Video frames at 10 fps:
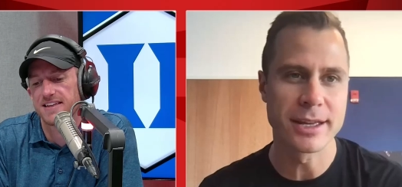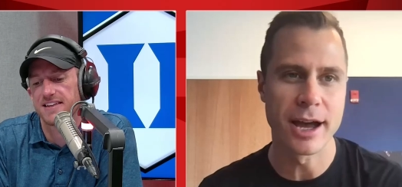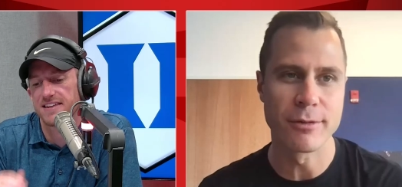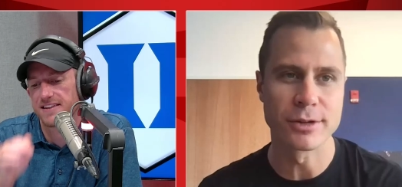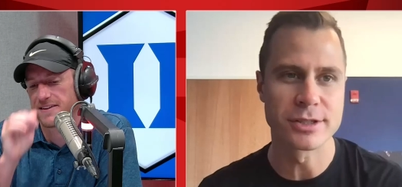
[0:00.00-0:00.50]

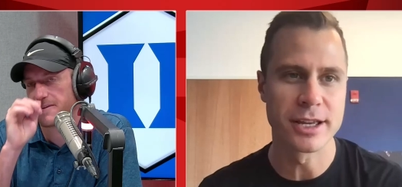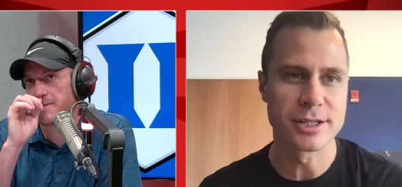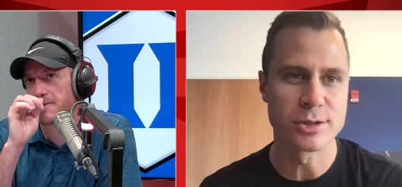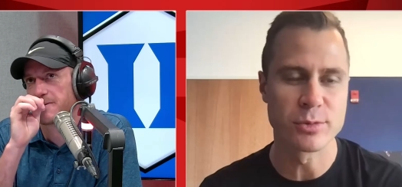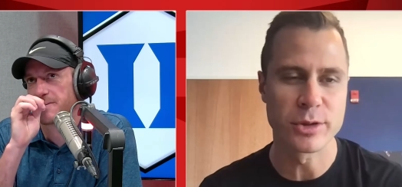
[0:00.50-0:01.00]
Speaker 1: many
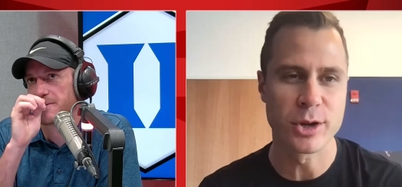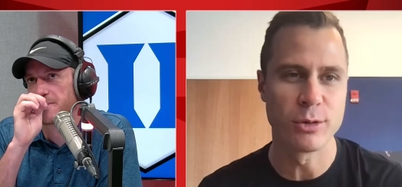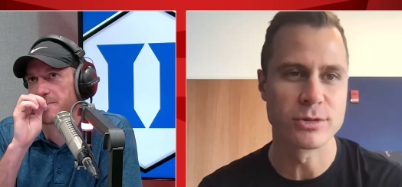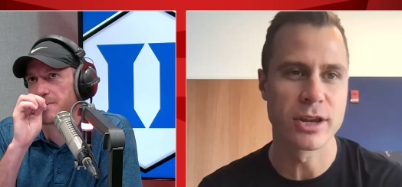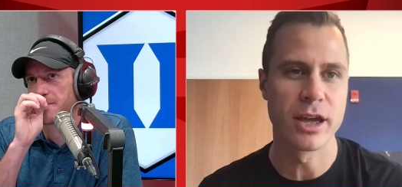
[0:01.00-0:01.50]
conversations
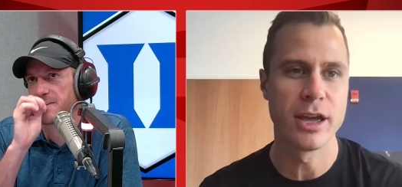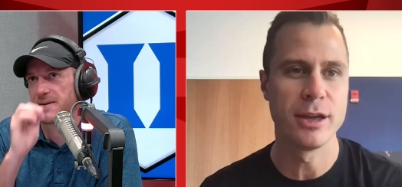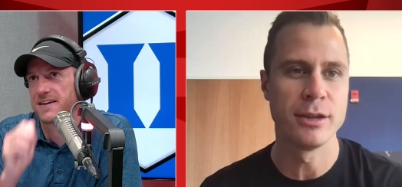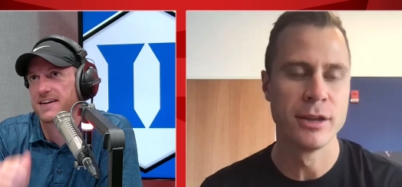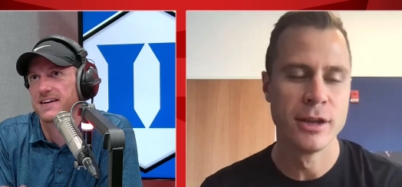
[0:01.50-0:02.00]
with Coach
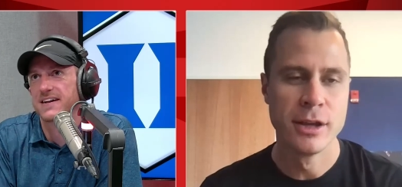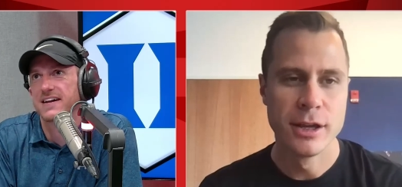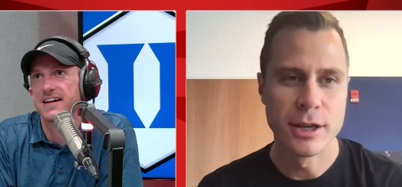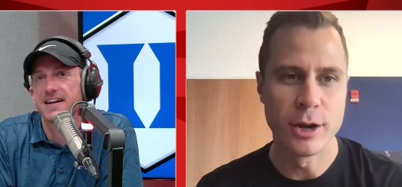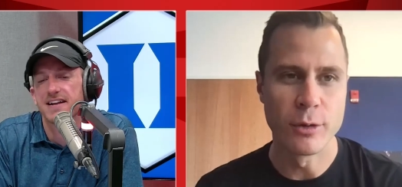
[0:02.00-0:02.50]
K, you
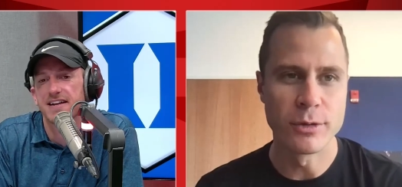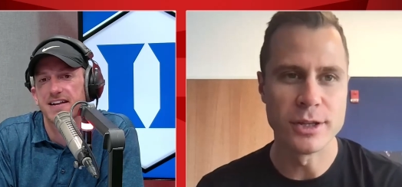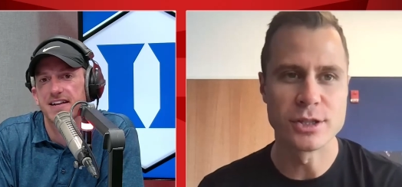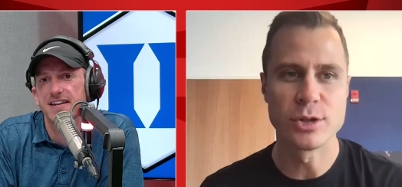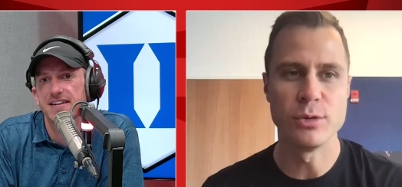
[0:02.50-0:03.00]
know,
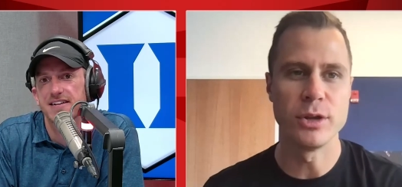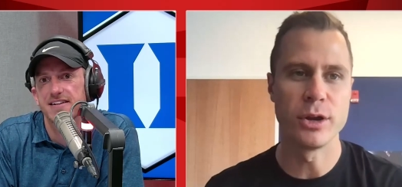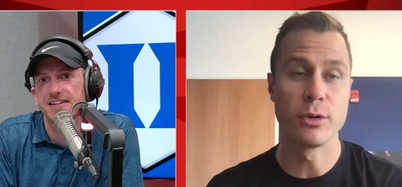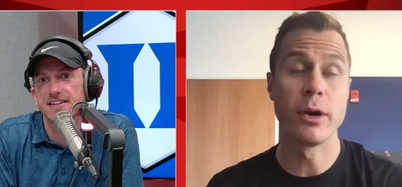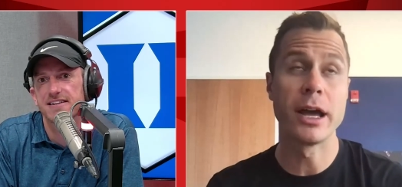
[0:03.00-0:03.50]
over these
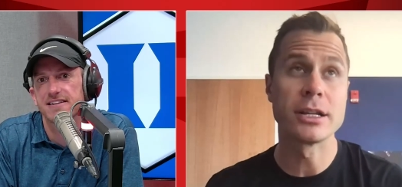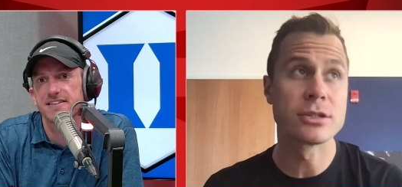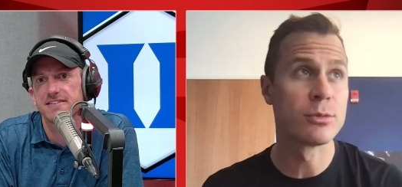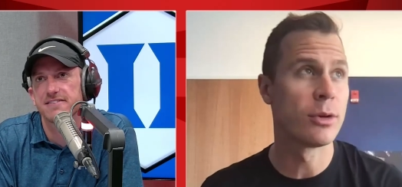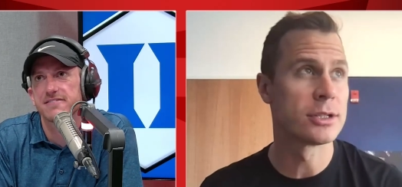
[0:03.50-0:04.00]
two years.
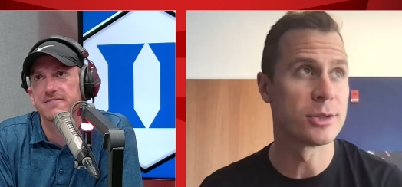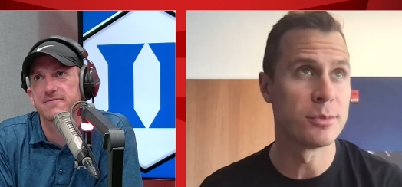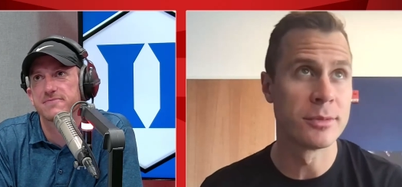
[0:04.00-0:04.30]
Well, well,